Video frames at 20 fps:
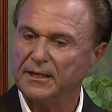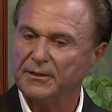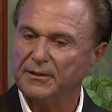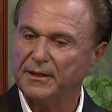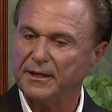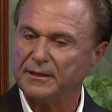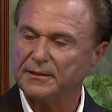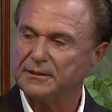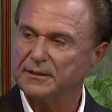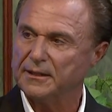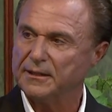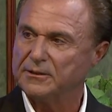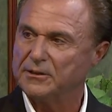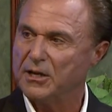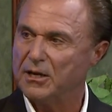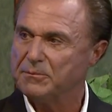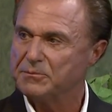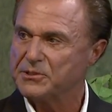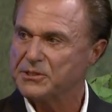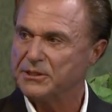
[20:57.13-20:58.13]
that
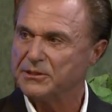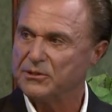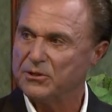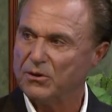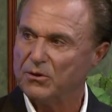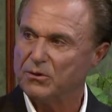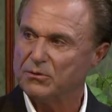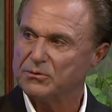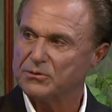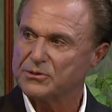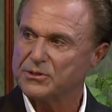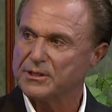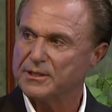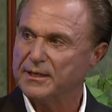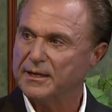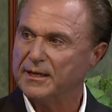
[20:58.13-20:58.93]
comes and goes,